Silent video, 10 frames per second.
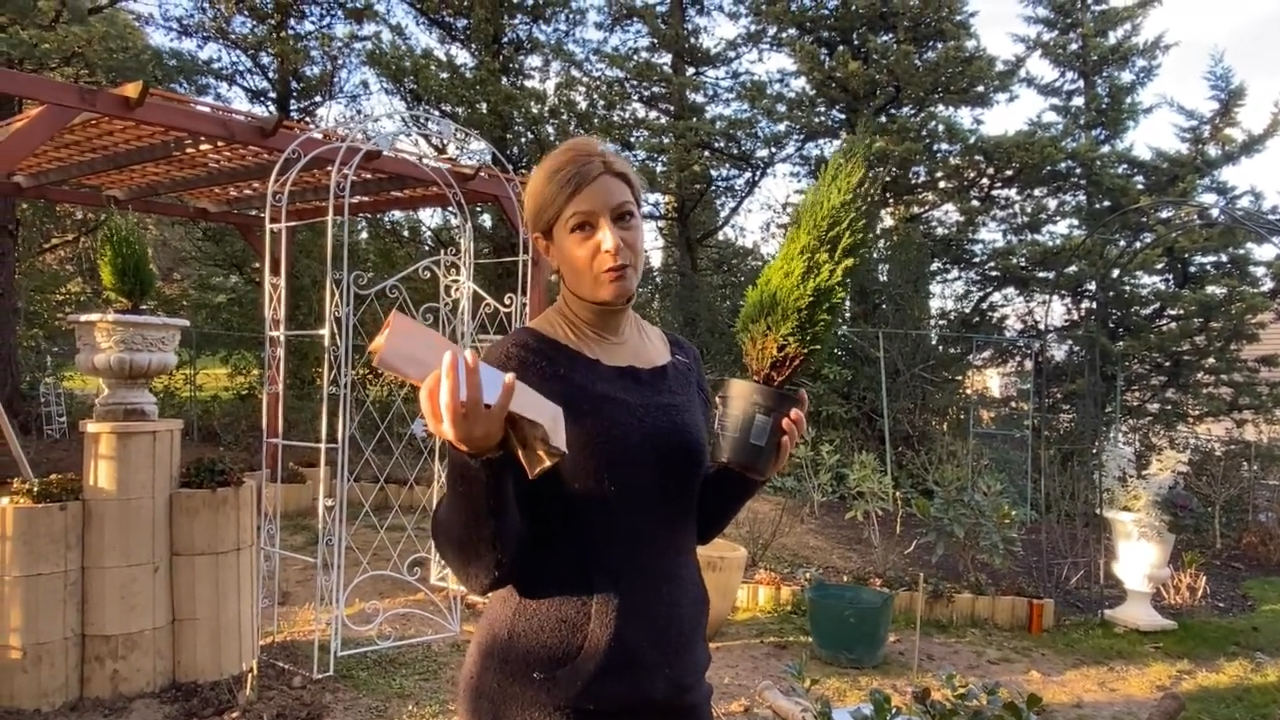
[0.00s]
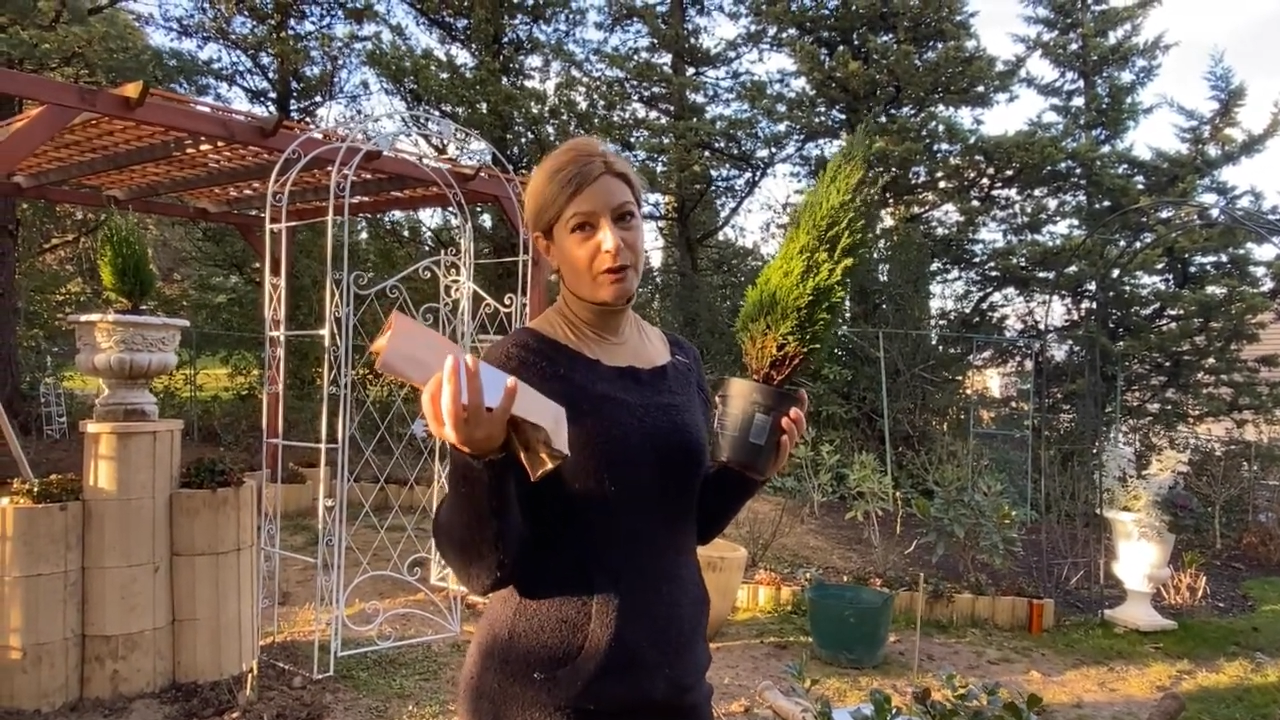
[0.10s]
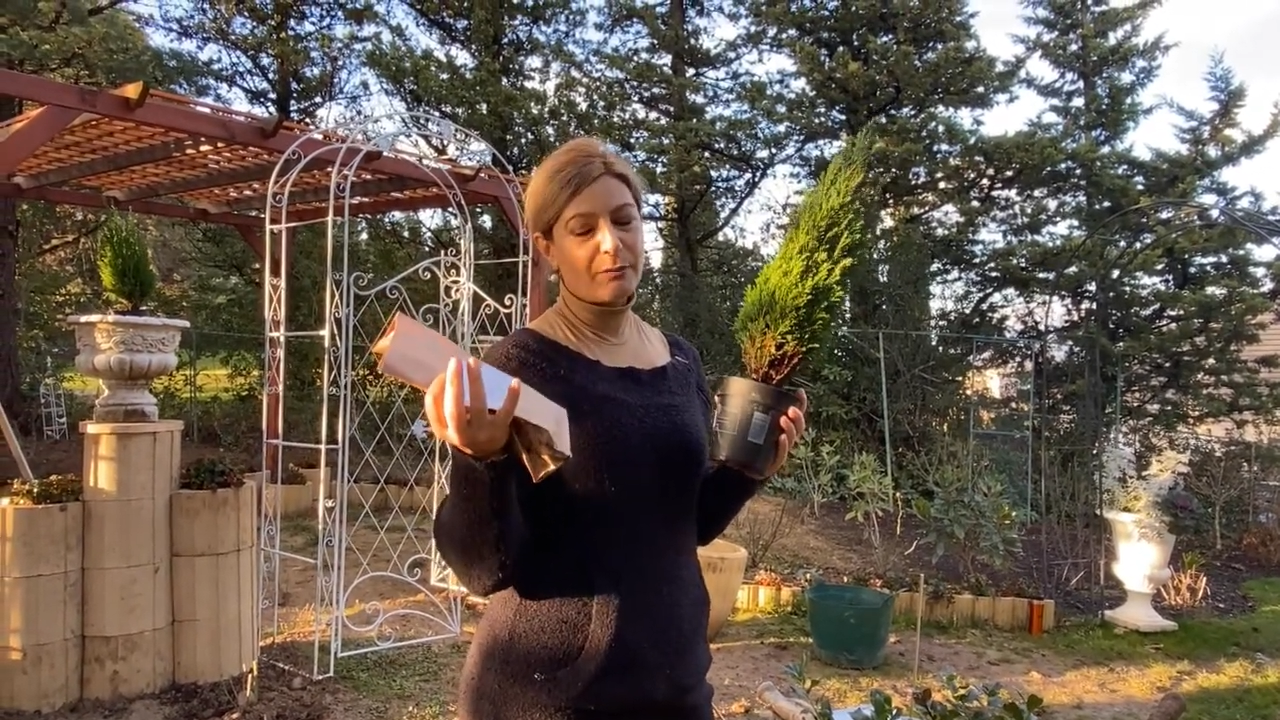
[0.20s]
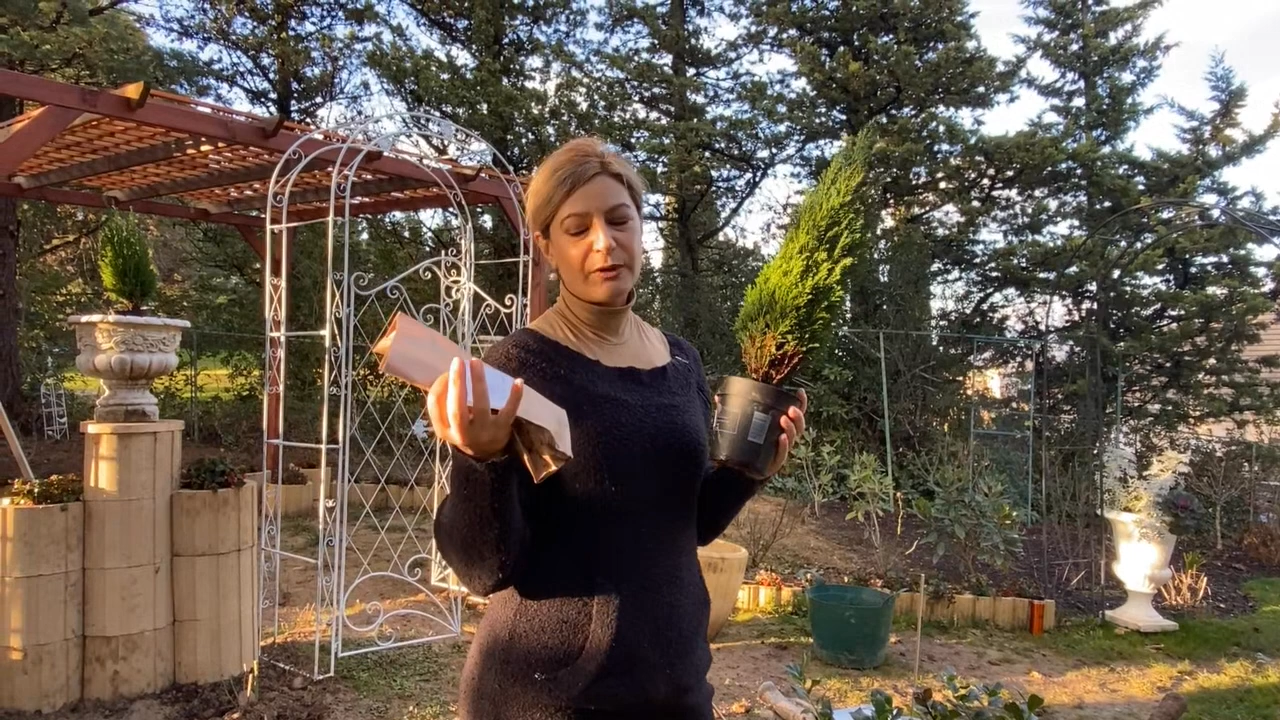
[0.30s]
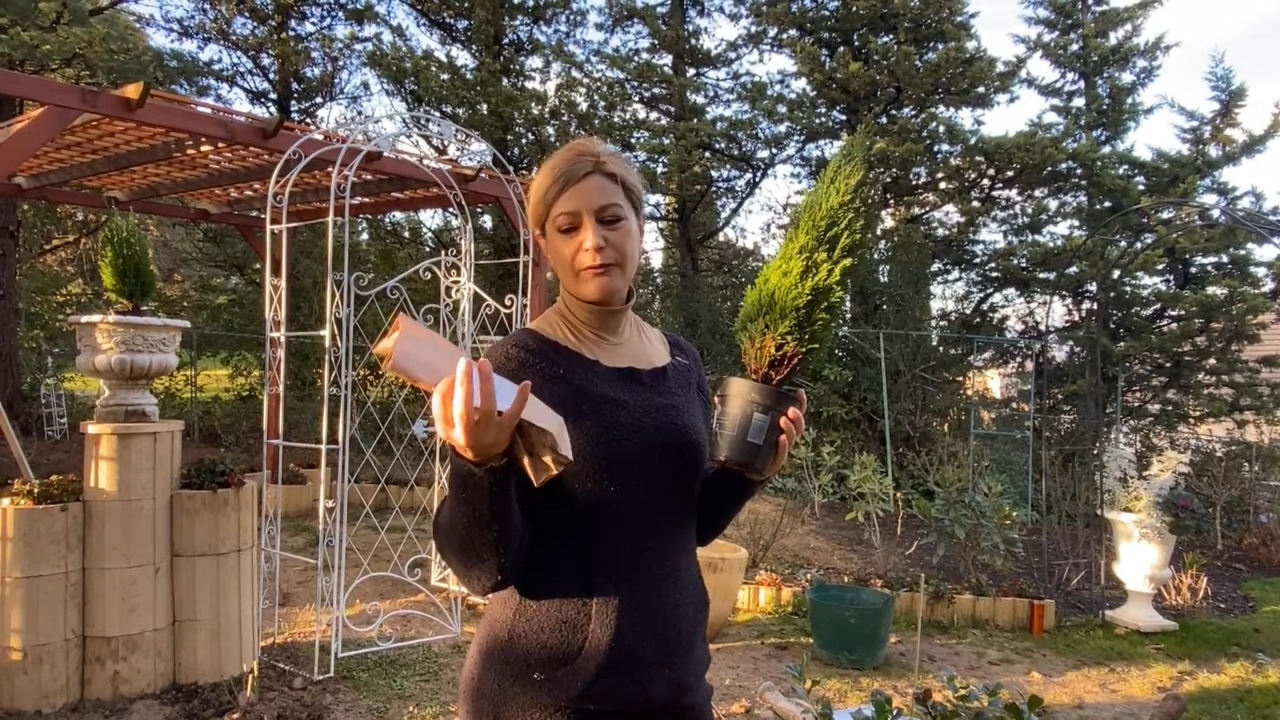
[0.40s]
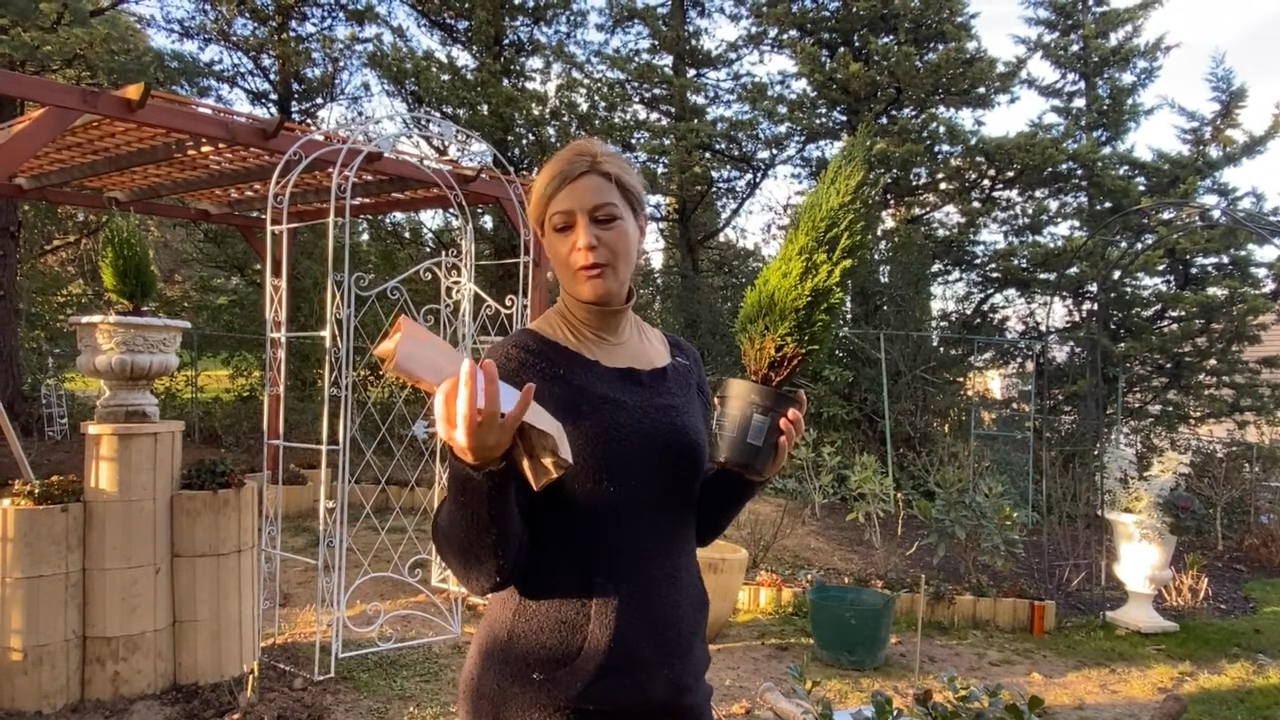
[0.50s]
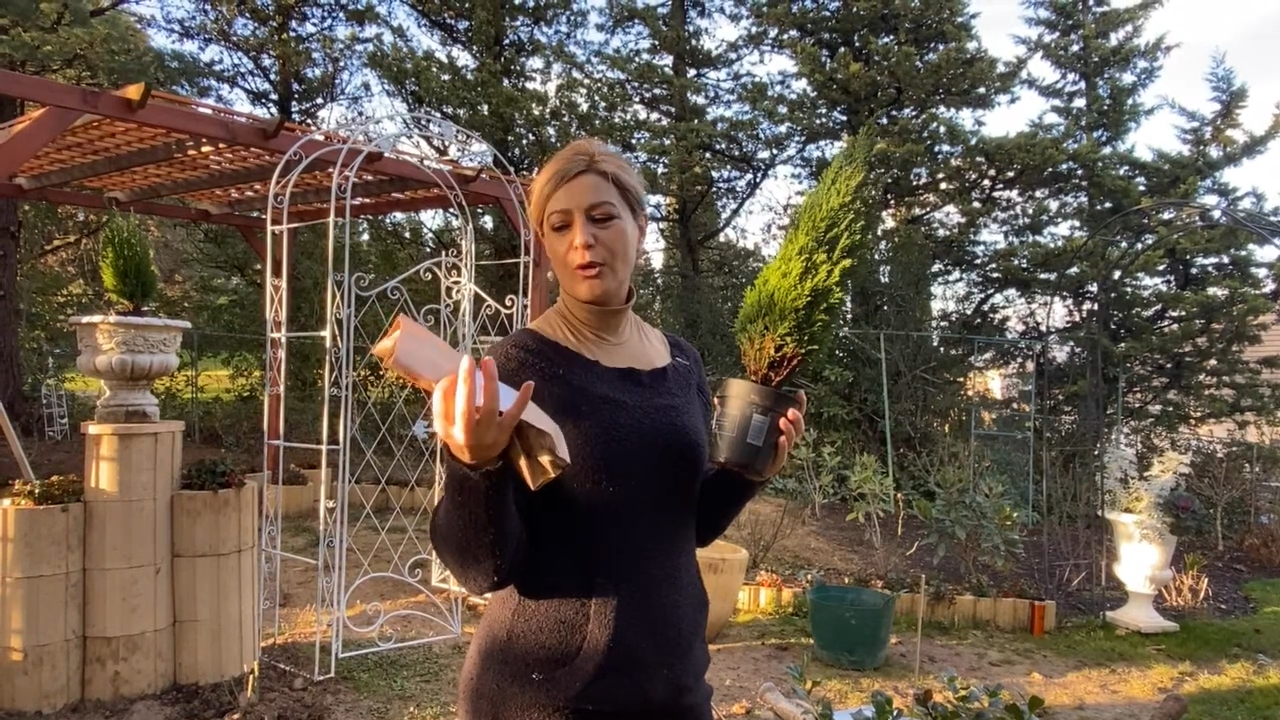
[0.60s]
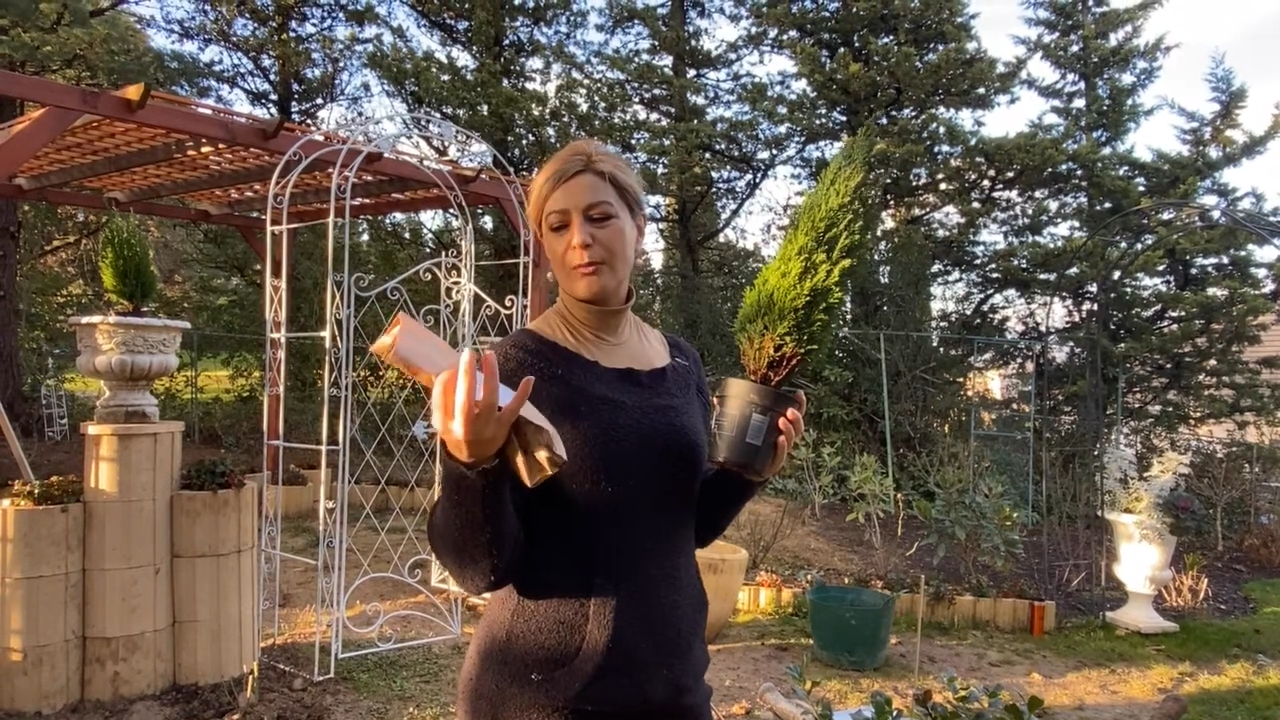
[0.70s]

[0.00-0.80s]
one before,